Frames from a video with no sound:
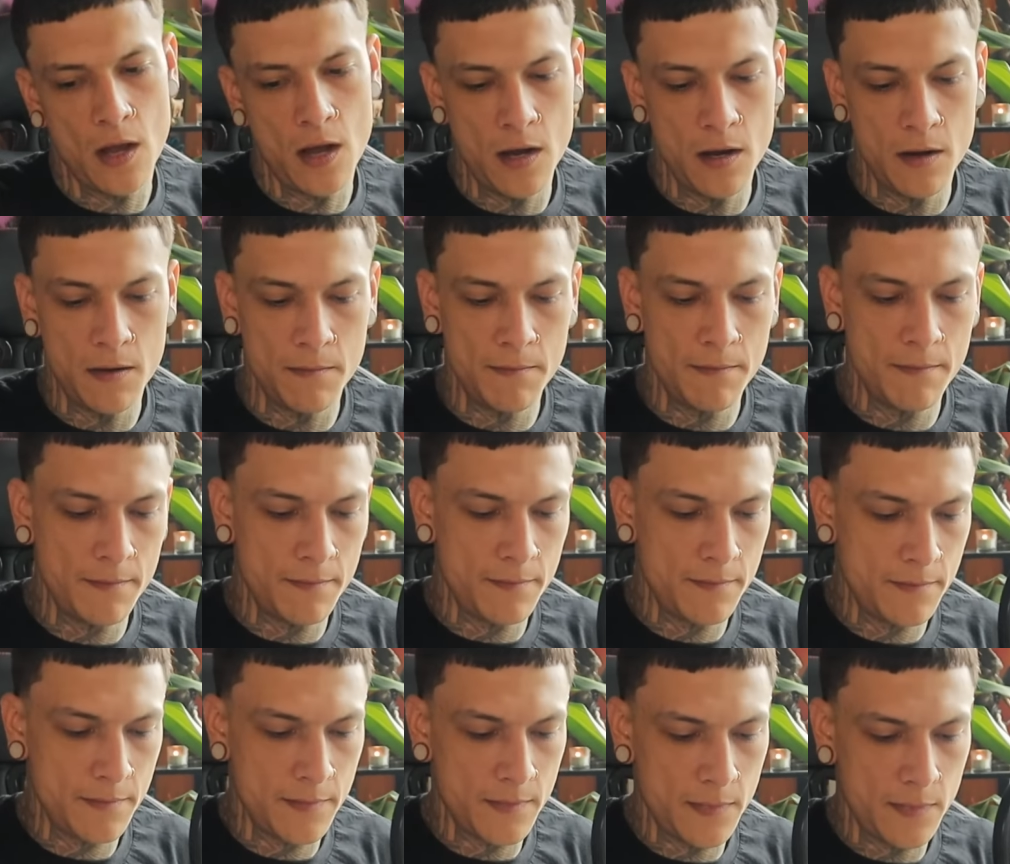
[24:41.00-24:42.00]

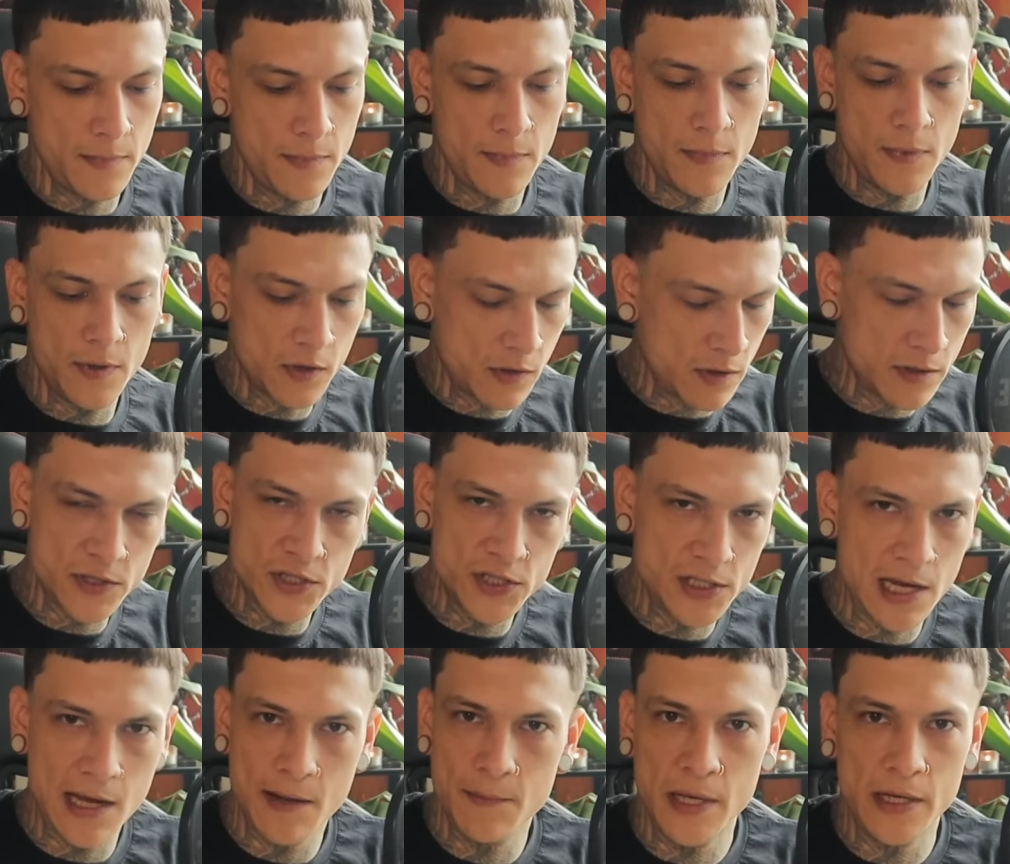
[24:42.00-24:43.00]
crunch
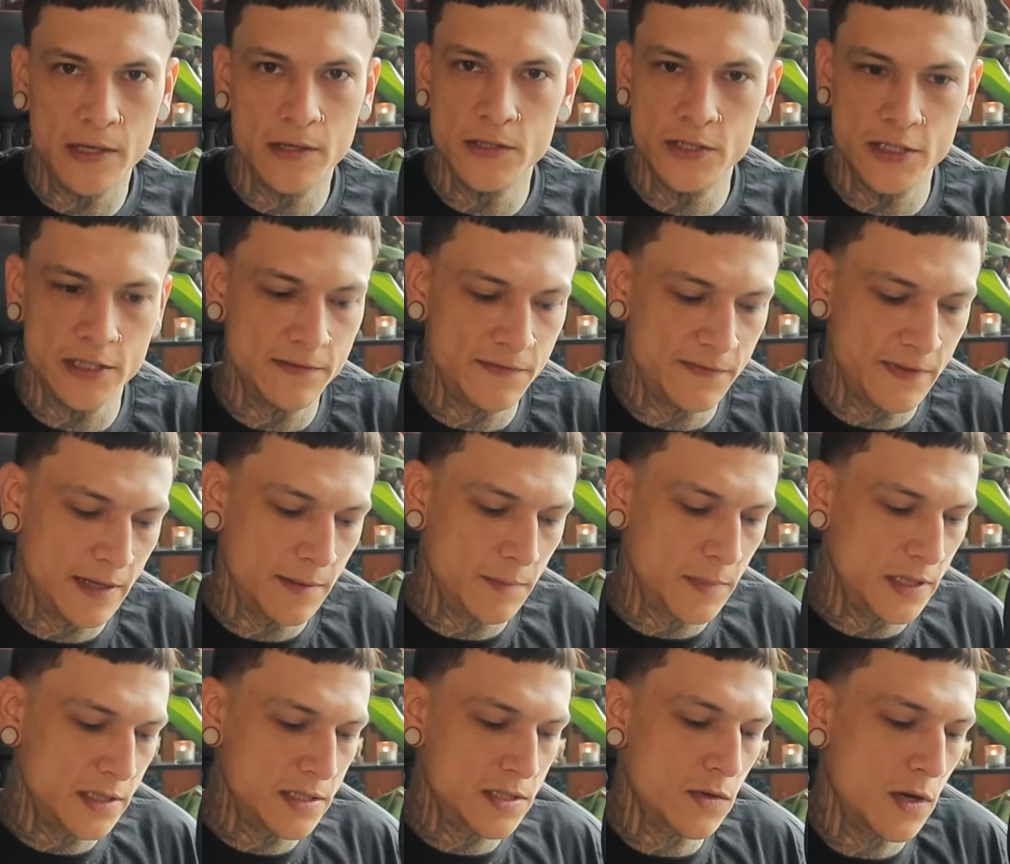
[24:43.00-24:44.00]
time energy,
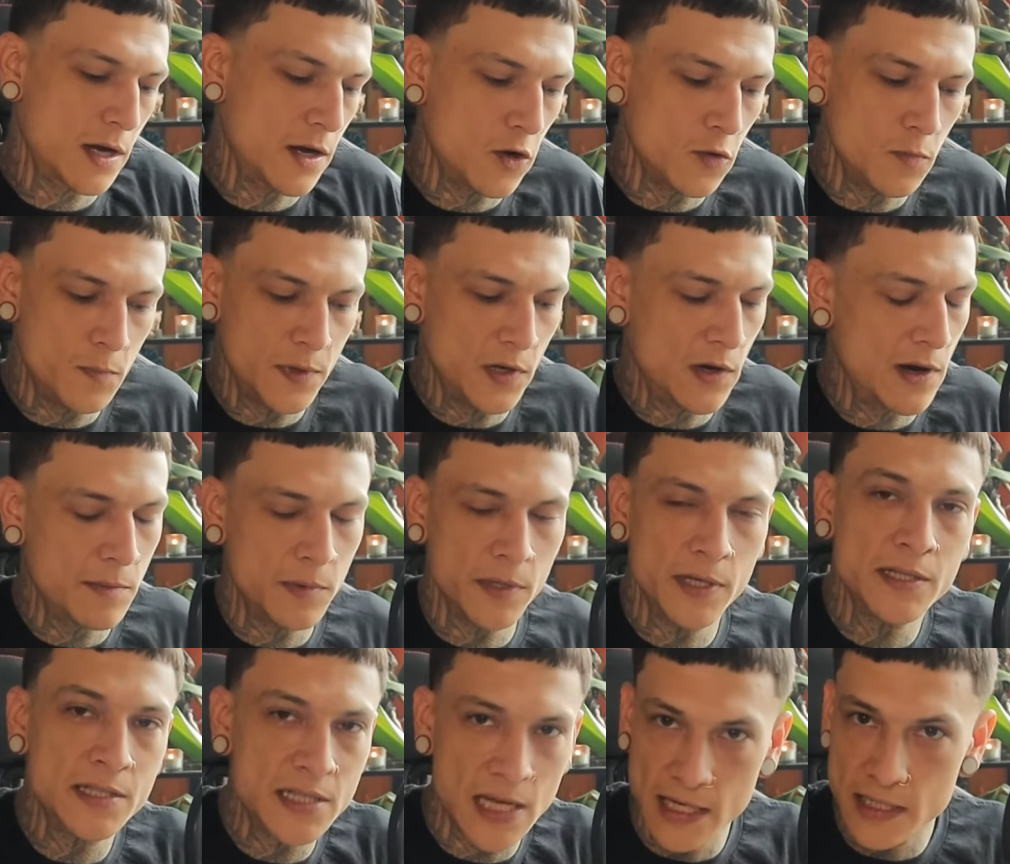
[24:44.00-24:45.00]
family. So I hope you're able
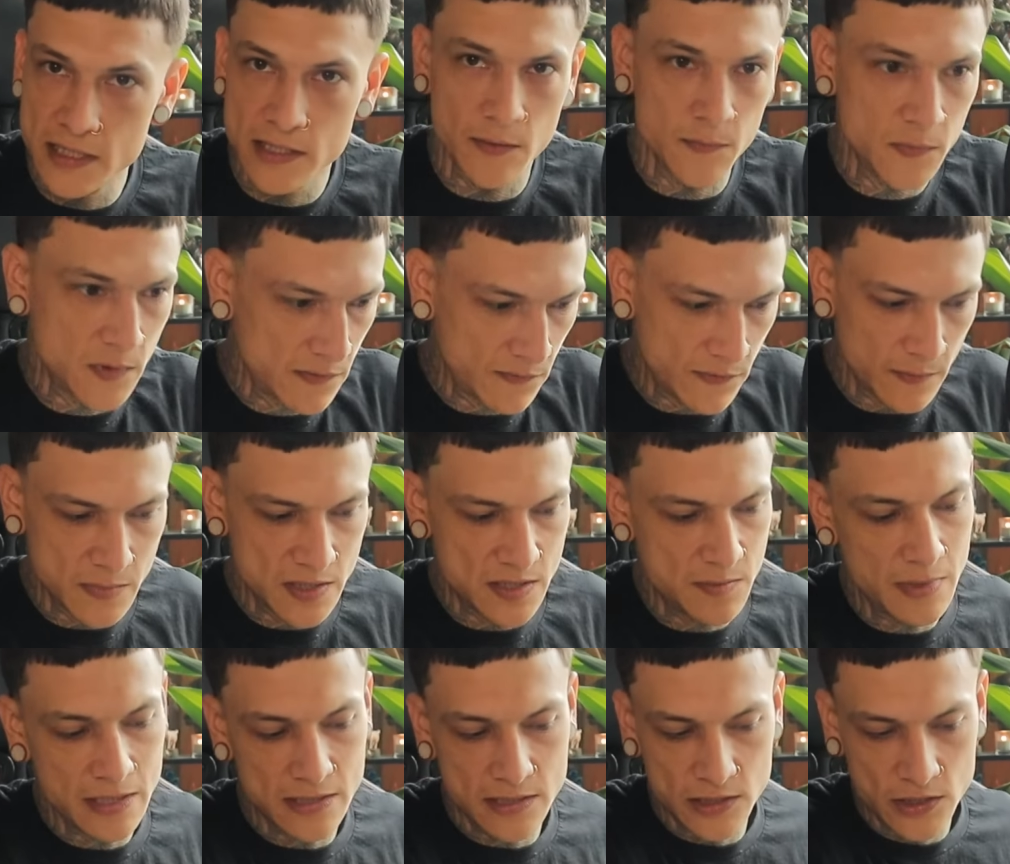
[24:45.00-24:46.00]
to take something from this
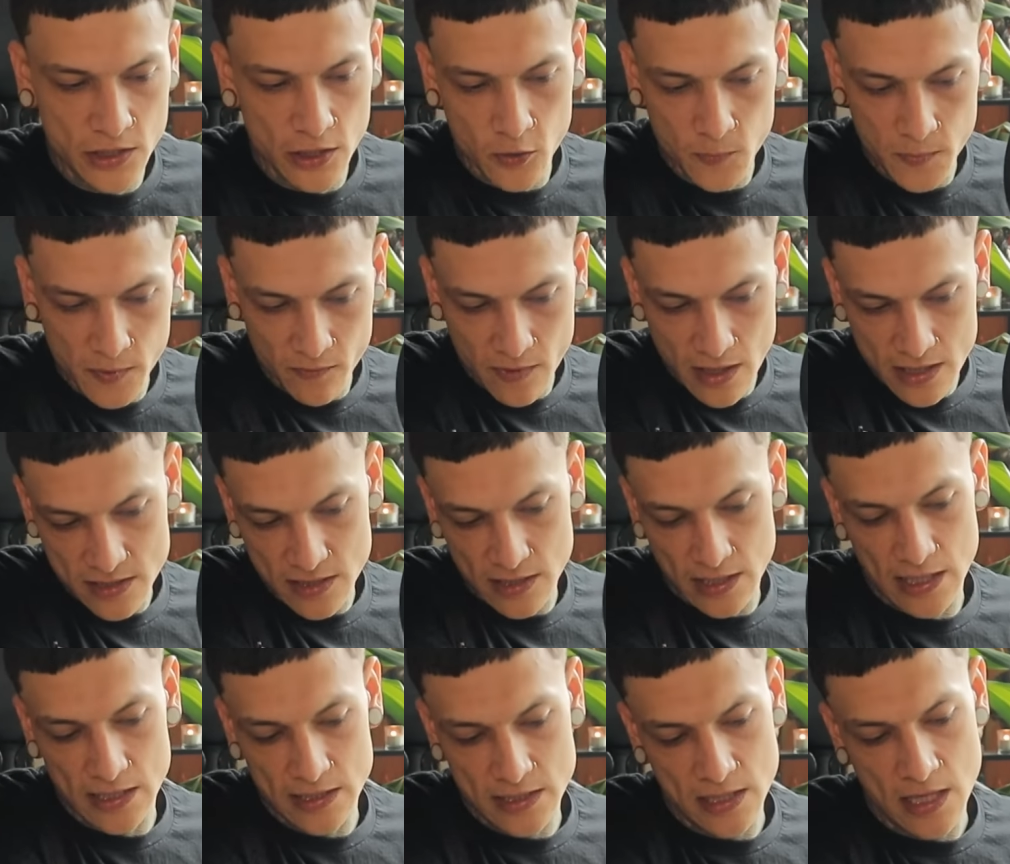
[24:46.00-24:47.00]
message. I hope it
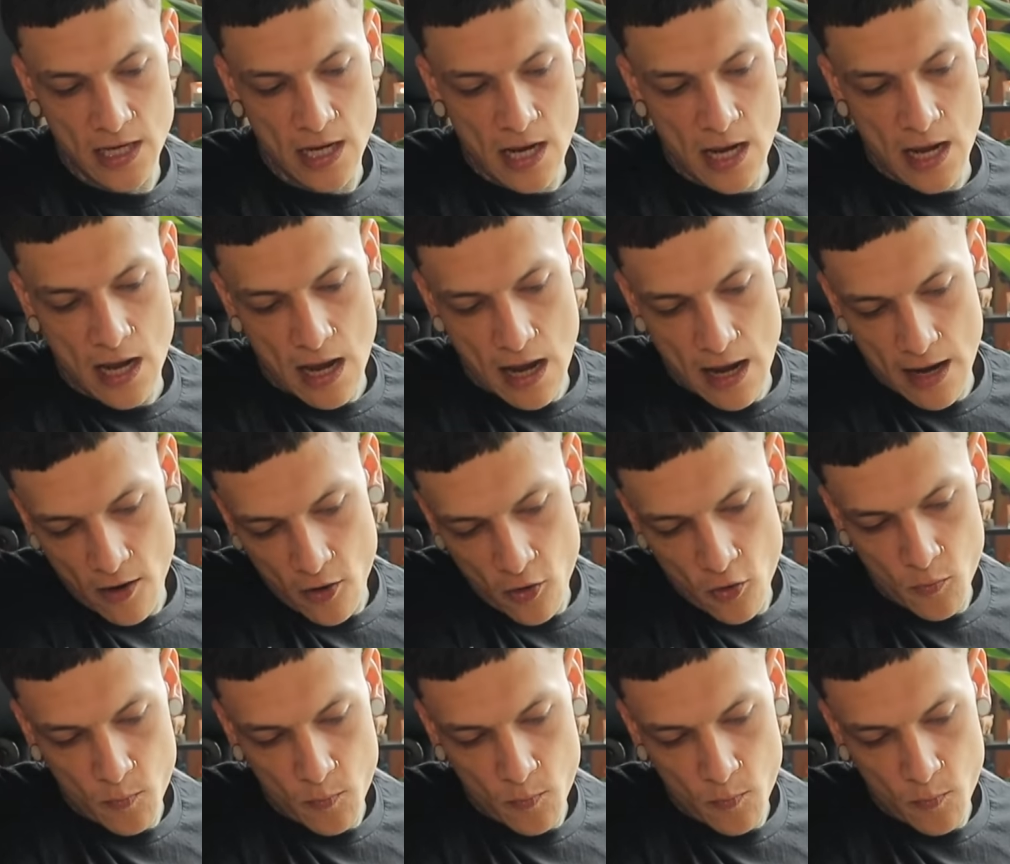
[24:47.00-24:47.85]
resonates. I